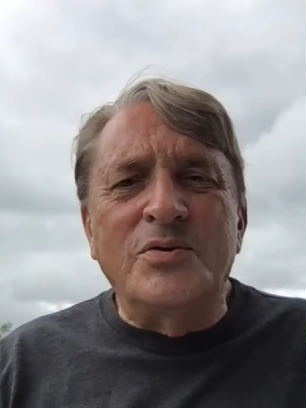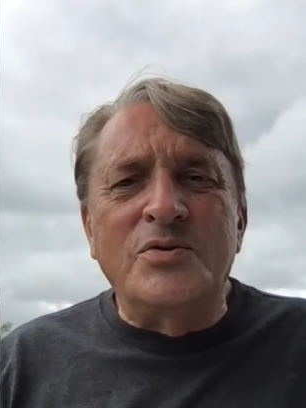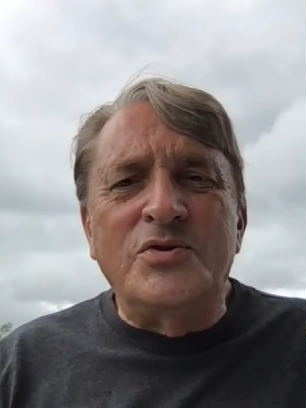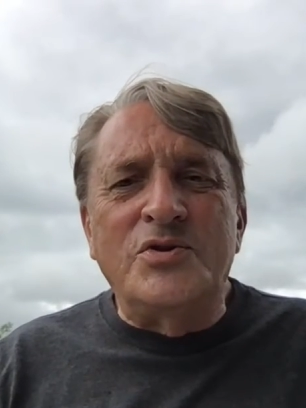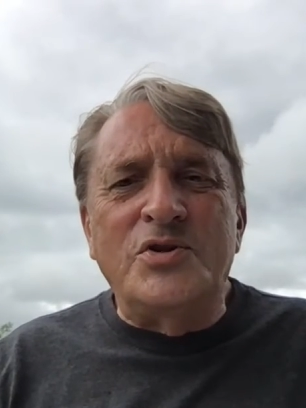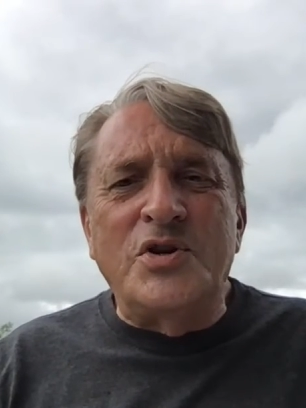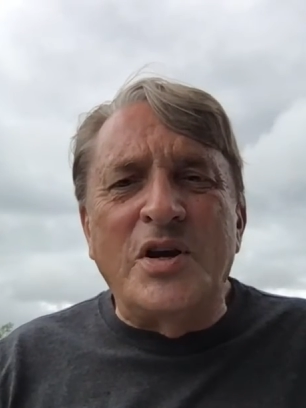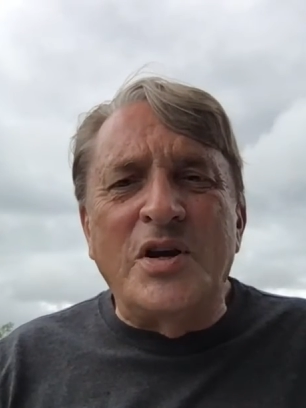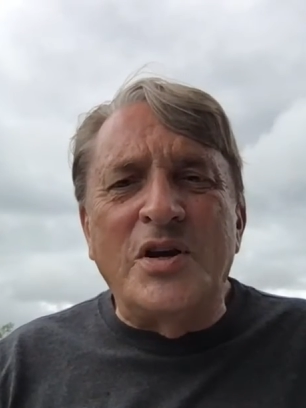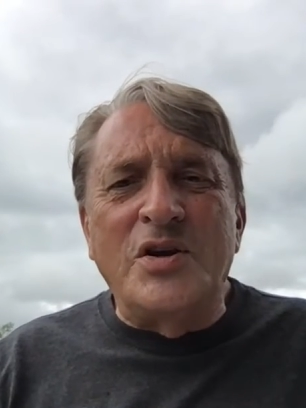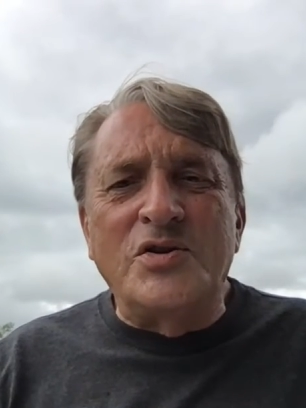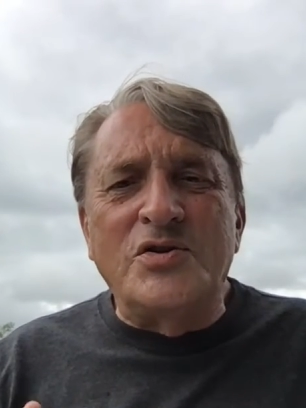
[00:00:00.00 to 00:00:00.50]

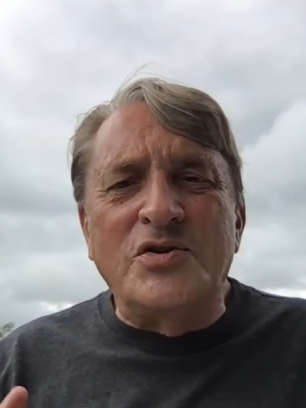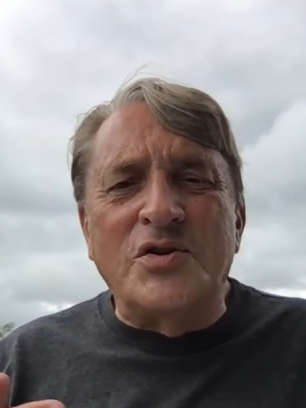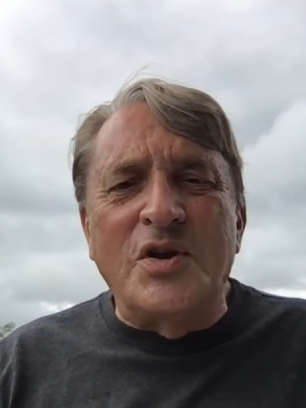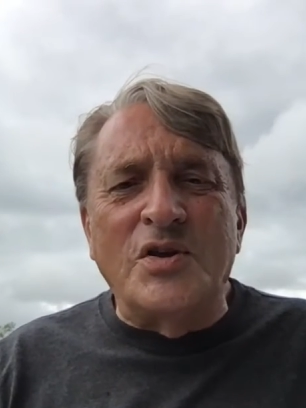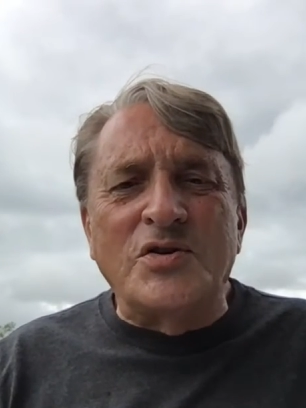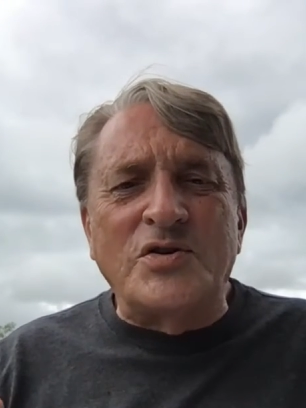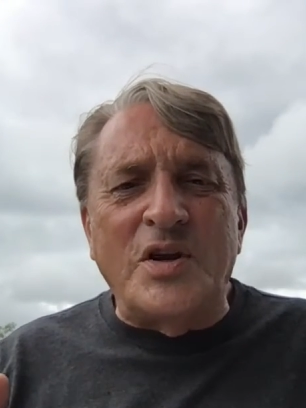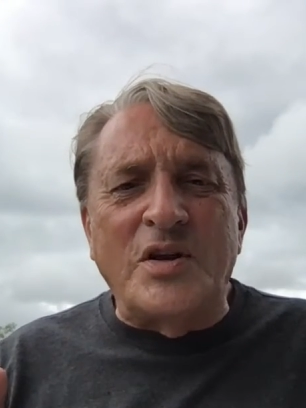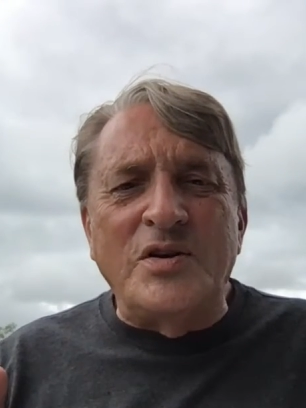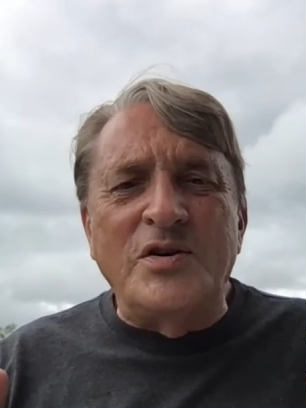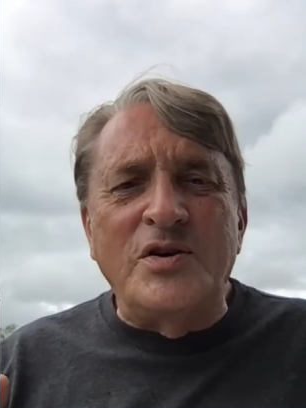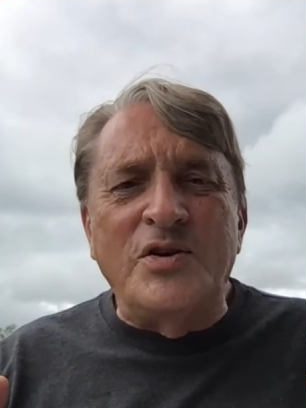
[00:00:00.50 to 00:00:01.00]
change
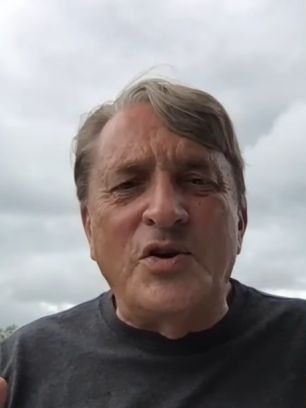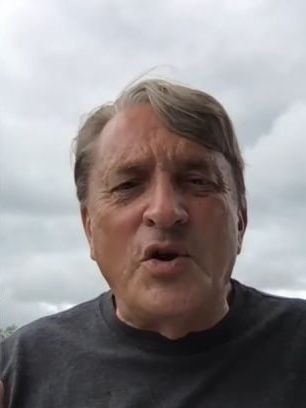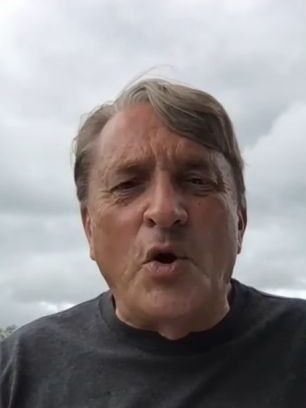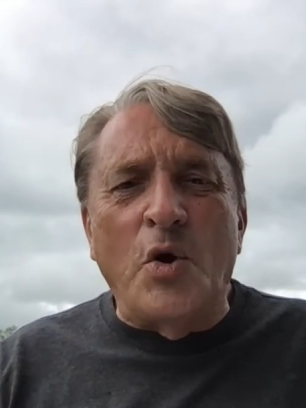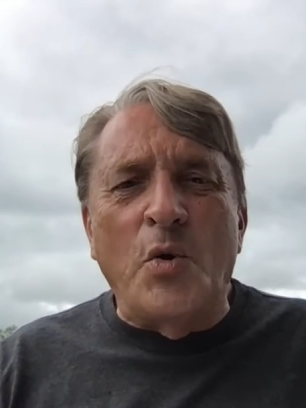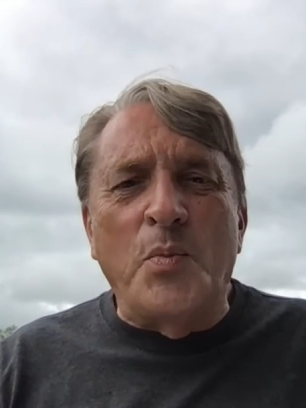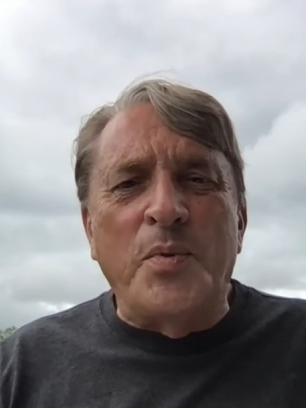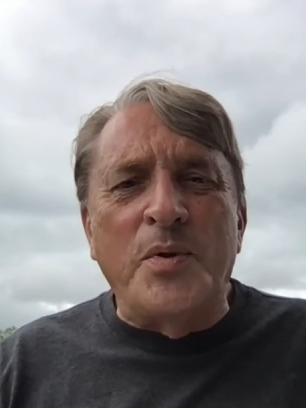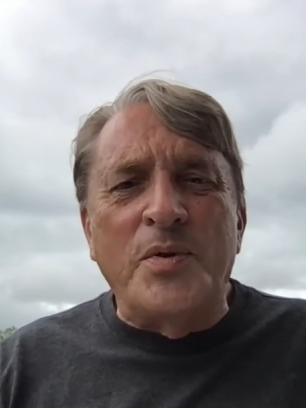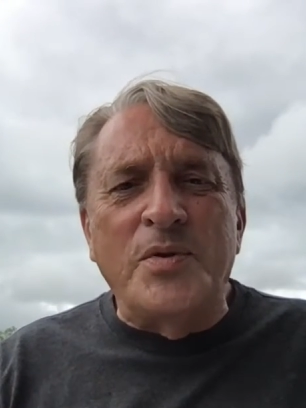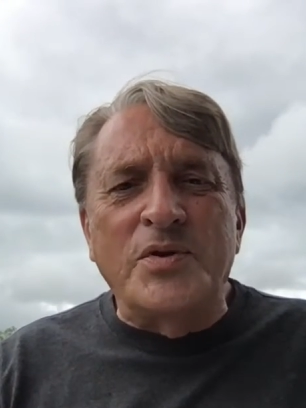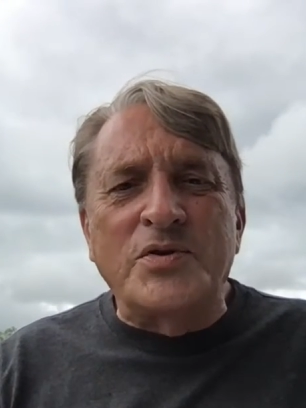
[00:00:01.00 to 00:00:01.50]
this, I need to
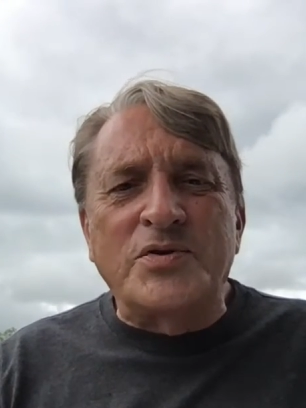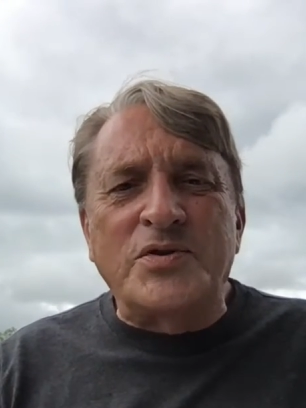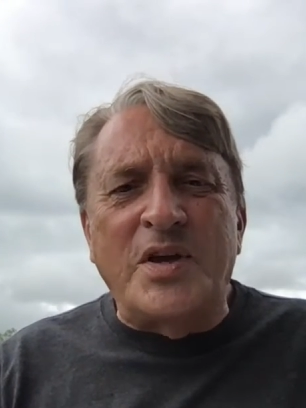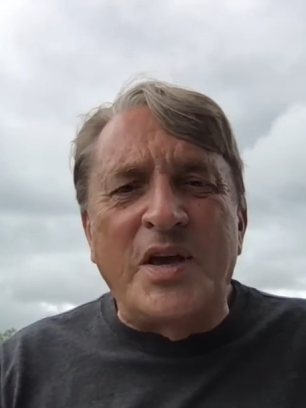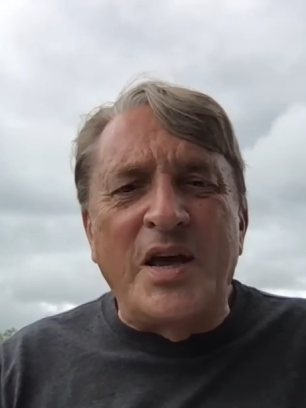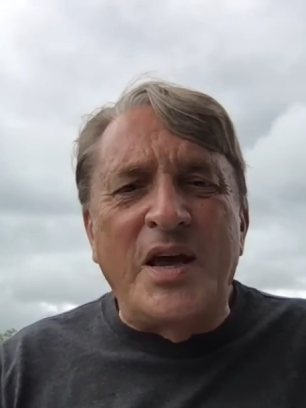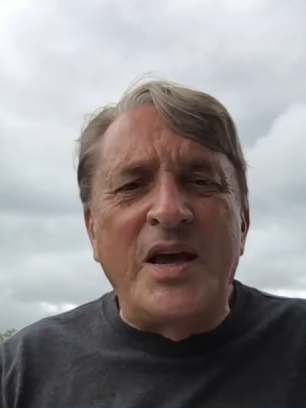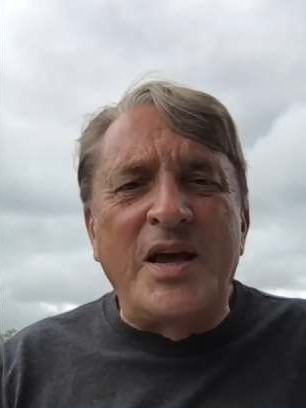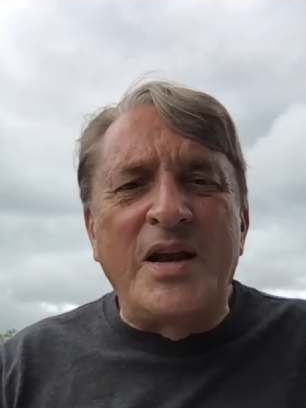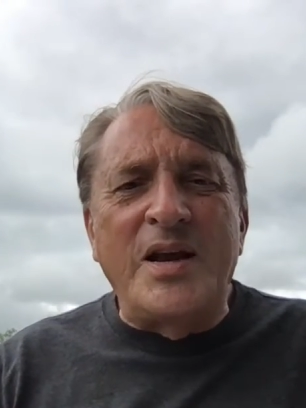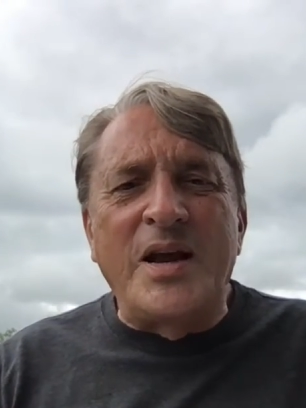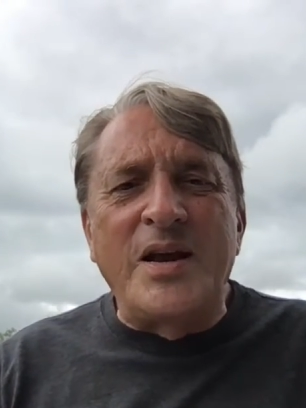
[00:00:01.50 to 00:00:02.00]
open this
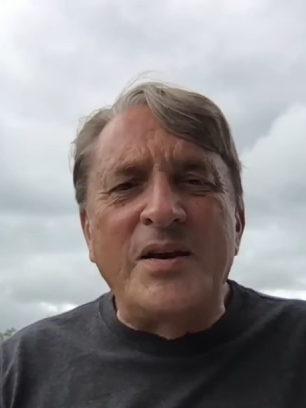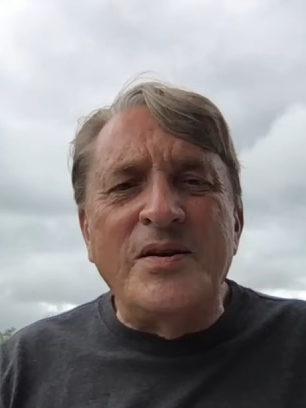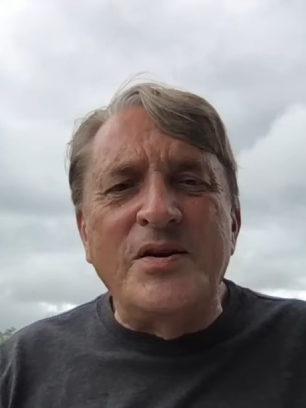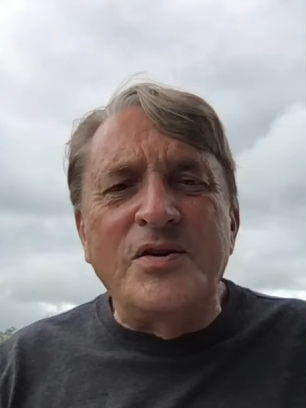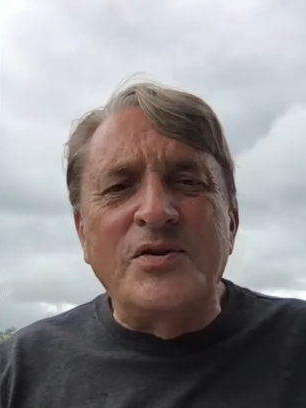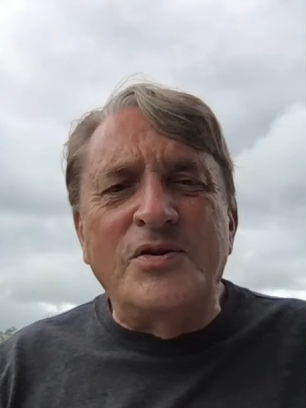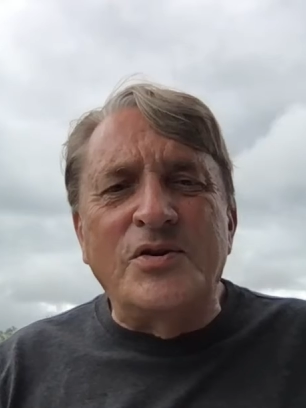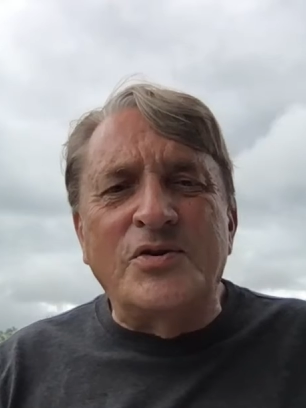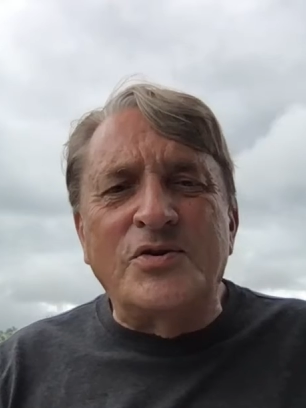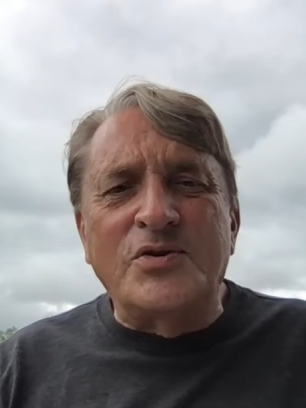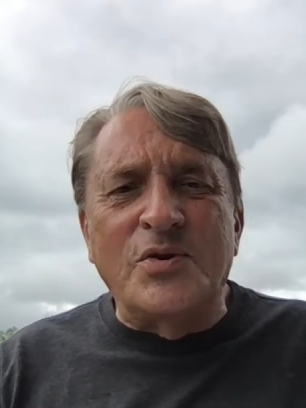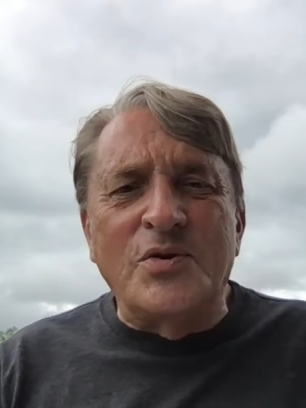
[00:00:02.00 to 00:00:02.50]
gate, I
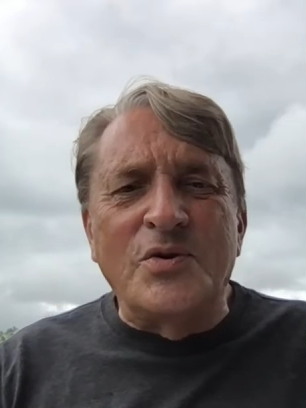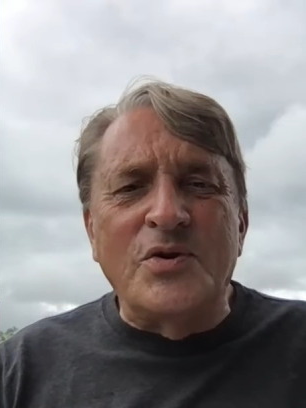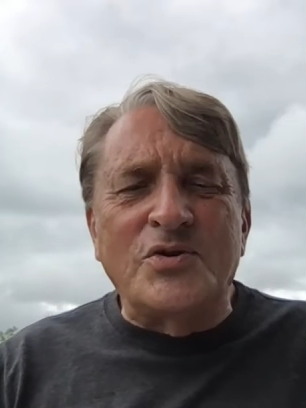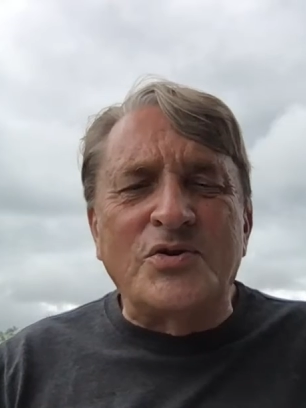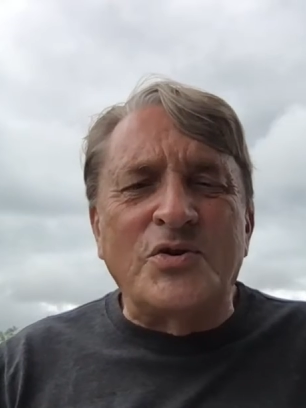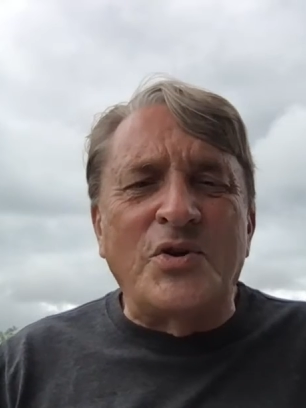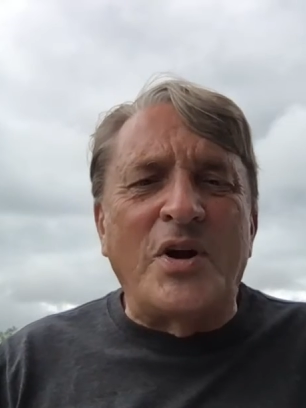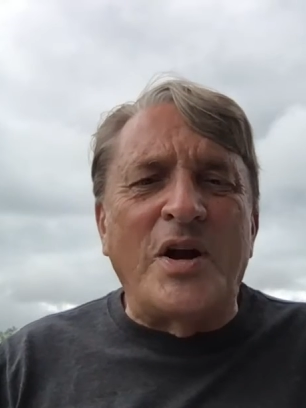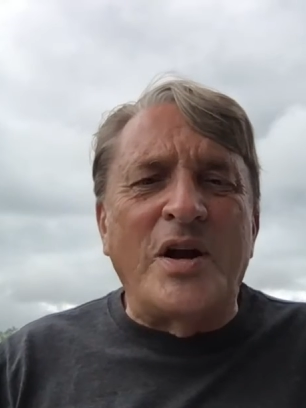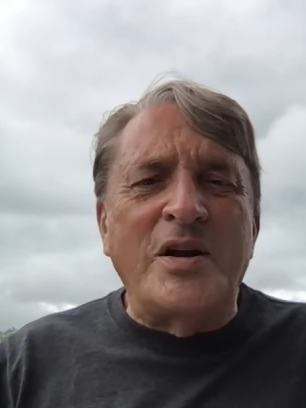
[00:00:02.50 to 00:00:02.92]
need to turn this on,